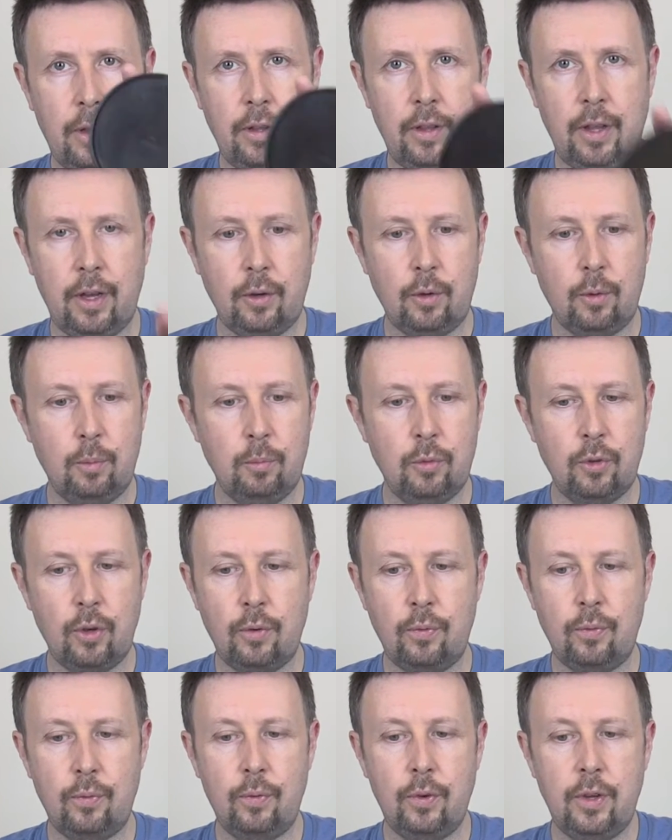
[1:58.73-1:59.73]
that comes
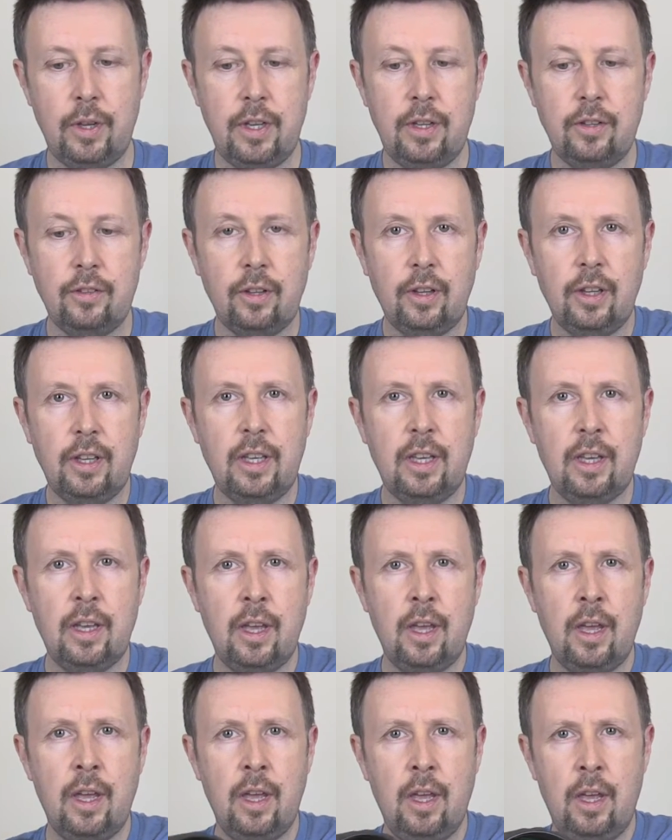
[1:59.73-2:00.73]
off easily.
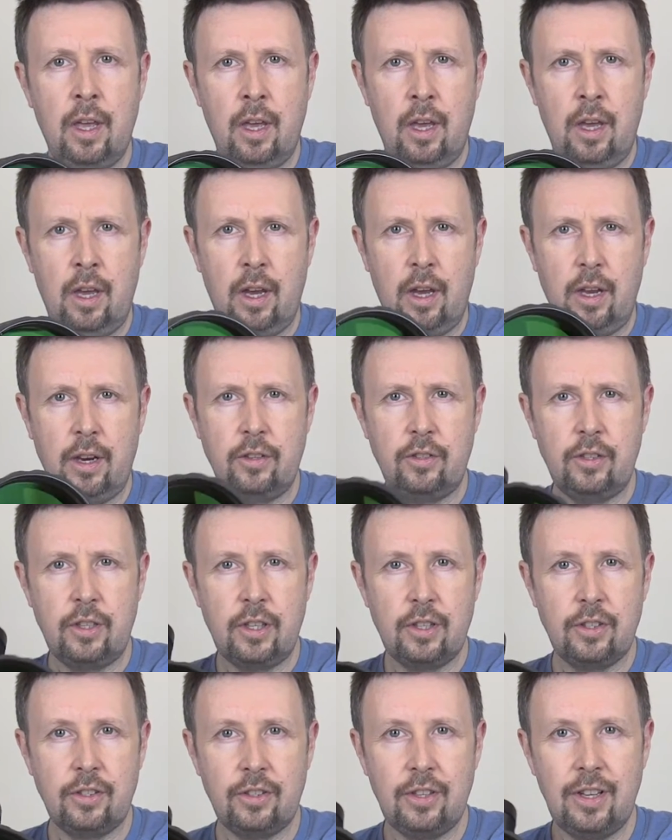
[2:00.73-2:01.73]
And as you
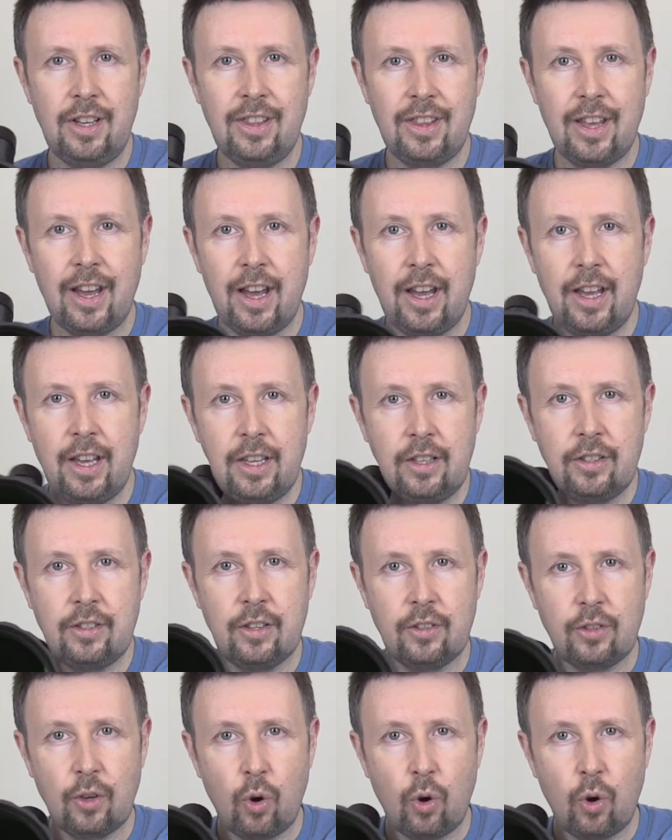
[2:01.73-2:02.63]
can see there, it is